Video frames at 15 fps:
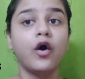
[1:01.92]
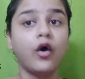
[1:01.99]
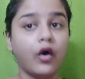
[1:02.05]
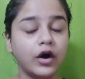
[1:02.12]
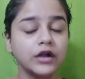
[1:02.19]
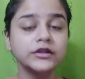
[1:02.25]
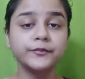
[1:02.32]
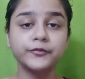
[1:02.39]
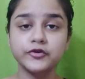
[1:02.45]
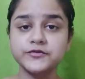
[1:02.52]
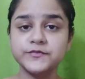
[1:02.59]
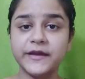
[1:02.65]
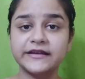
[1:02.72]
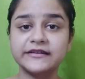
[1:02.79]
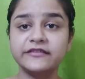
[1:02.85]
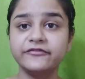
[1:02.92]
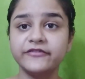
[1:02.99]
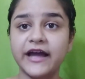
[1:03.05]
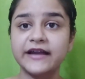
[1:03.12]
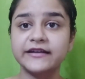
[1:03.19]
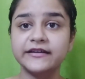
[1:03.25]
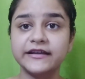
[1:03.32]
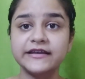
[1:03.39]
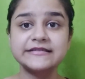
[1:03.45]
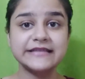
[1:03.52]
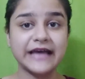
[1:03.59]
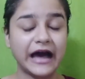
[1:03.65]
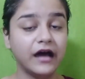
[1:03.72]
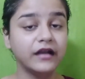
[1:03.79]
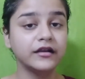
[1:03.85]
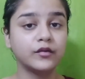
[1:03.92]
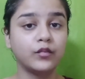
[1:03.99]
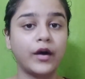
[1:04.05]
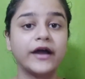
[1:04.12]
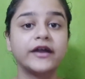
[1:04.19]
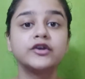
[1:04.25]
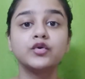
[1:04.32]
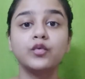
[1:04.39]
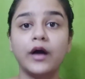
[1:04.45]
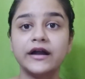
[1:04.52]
all the prospective candidates are required to